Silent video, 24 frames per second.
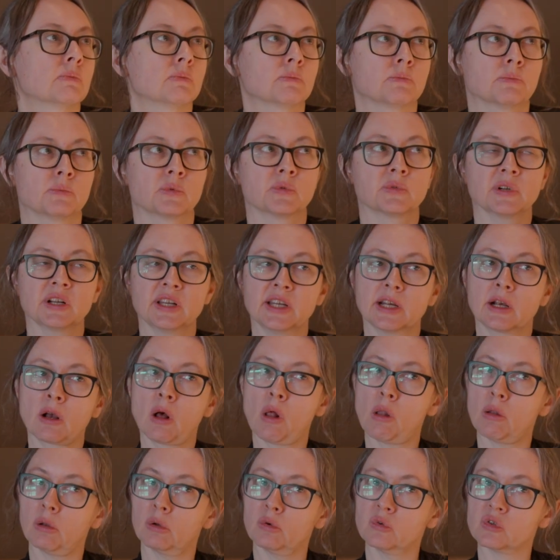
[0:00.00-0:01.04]
pretty
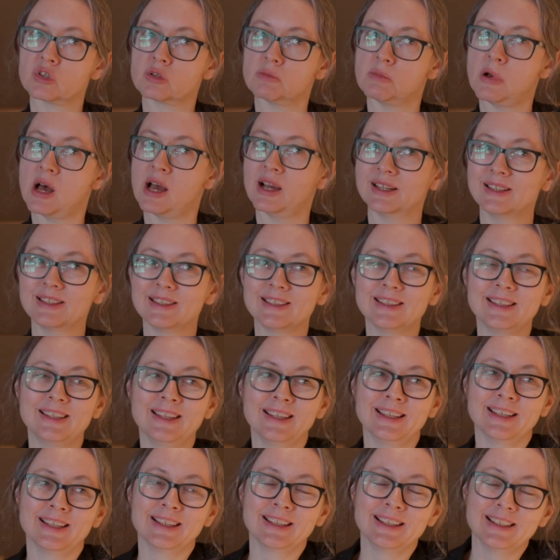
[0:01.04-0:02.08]

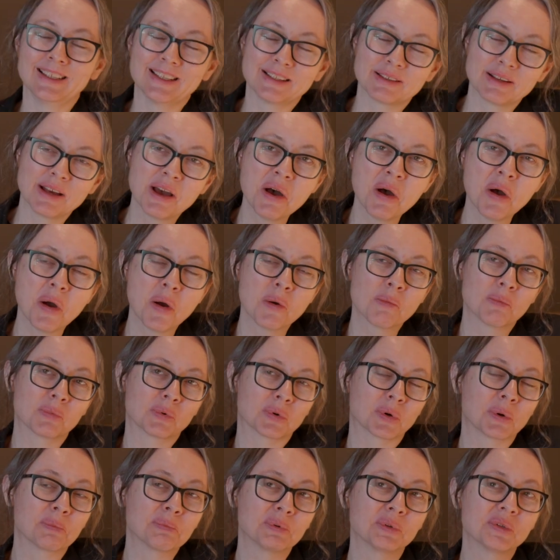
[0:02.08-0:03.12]
close-minded
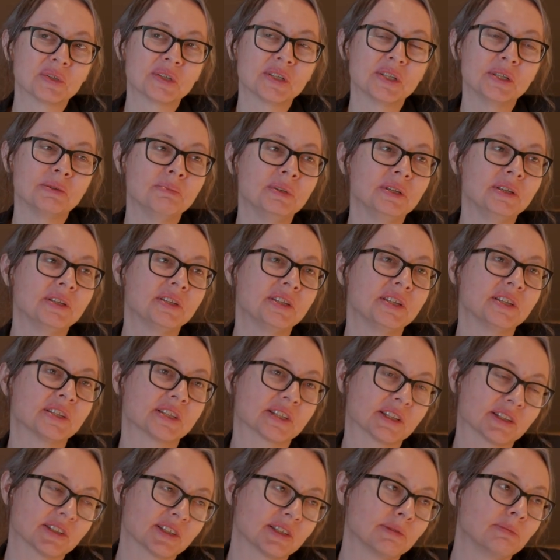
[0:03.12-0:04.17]
property, be it in
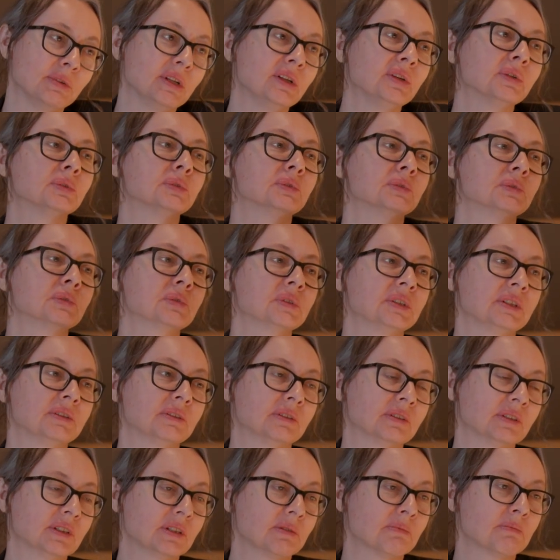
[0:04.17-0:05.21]
Saint-Emilion,
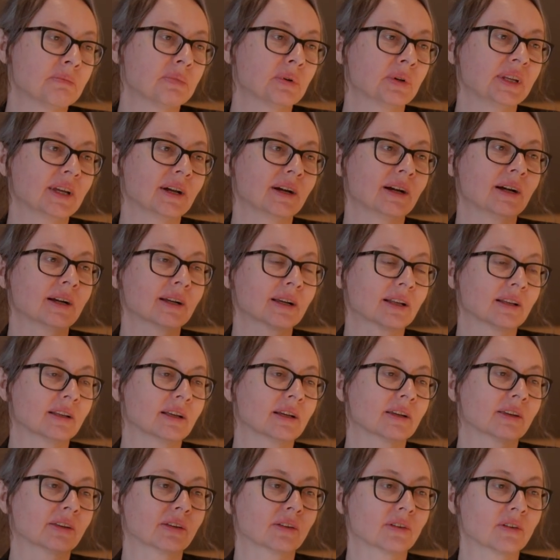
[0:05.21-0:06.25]
in Pauillac,
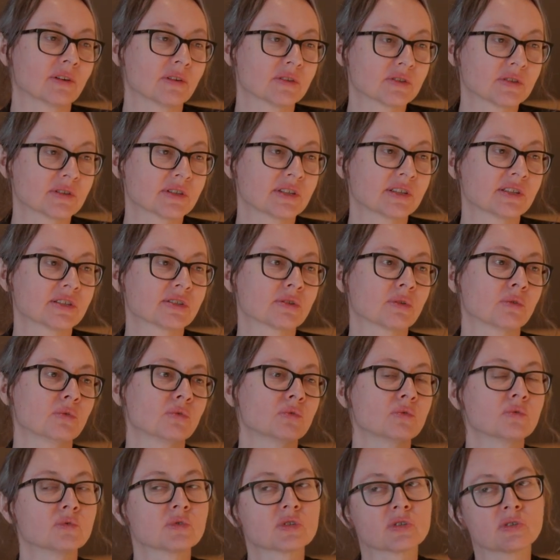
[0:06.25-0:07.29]
like the
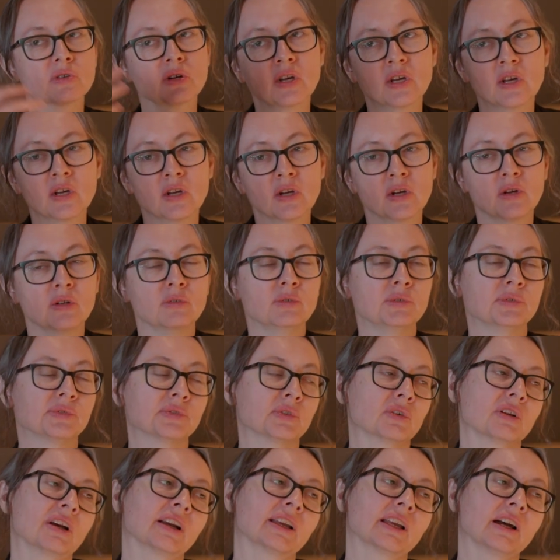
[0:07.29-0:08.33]
Tesserons, the
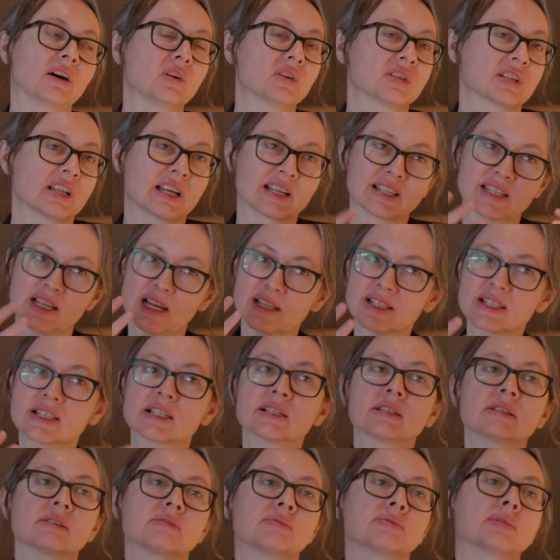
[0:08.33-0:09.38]
Dufaux-Lagaros, like
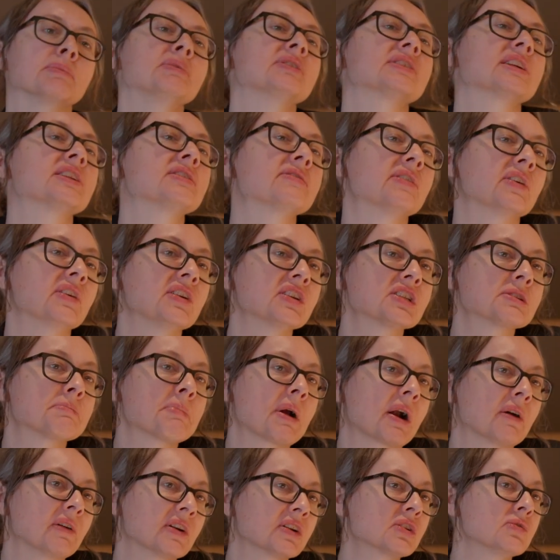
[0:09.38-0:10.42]
that. For me, that's very
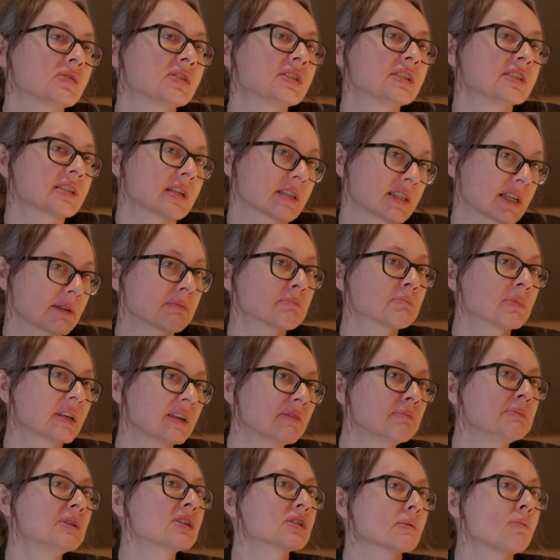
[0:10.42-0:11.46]
inspiring to see. That give
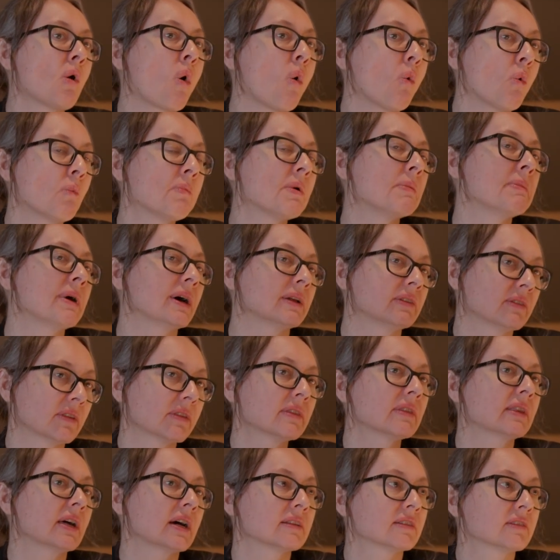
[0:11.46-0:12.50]
me some hope about
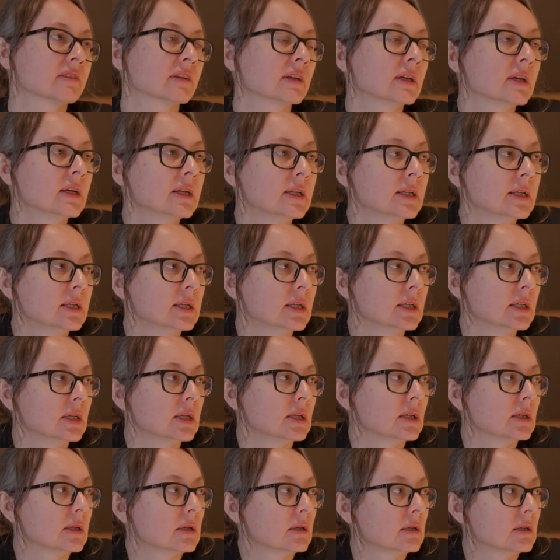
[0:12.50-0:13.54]
that.
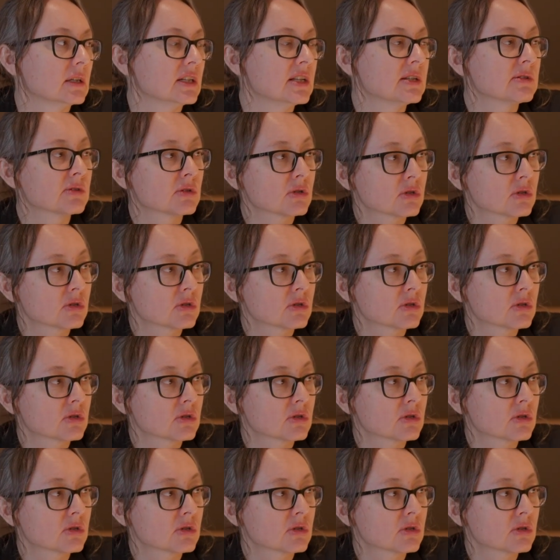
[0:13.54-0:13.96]
In the